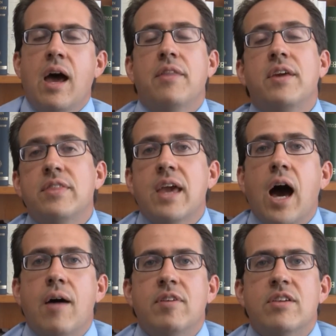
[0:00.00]
I think the
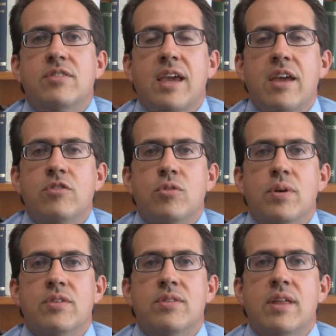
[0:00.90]
obvious answer
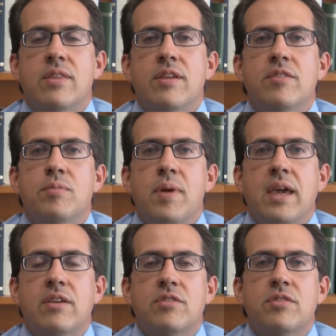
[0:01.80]
is that this
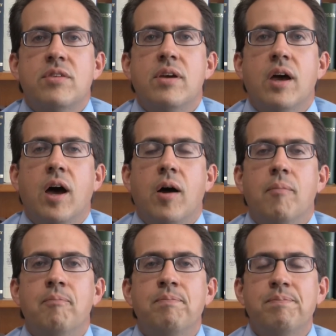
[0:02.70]
makes
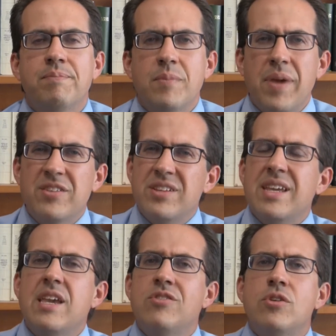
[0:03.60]
um, makes it
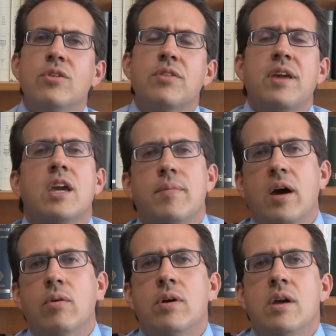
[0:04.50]
easier to think
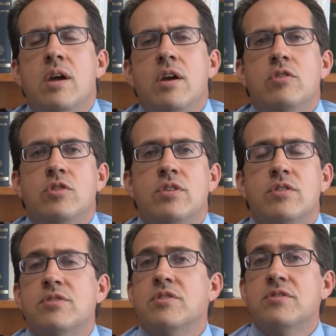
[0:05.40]
about
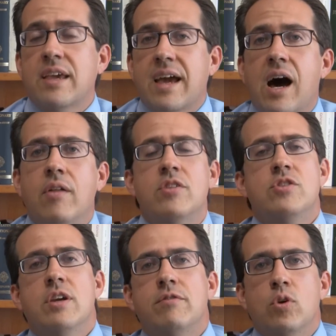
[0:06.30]
Jesus'
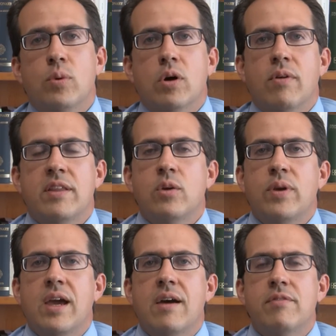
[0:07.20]
psychology, if you will, right? That
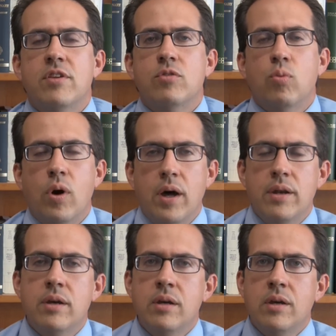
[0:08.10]
we have this
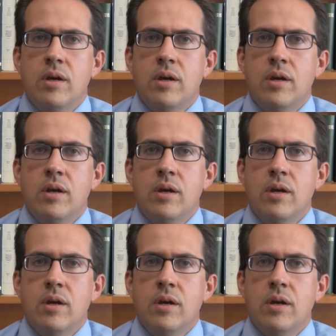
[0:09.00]
one